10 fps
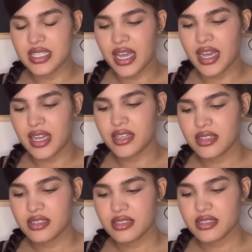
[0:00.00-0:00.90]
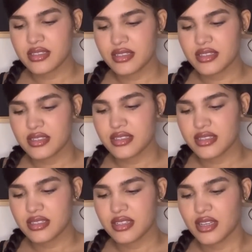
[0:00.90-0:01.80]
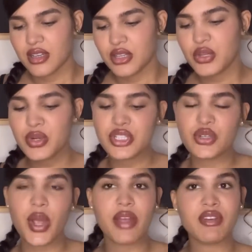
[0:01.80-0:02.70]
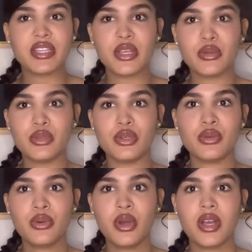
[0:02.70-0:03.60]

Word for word: that you enjoy everything you do.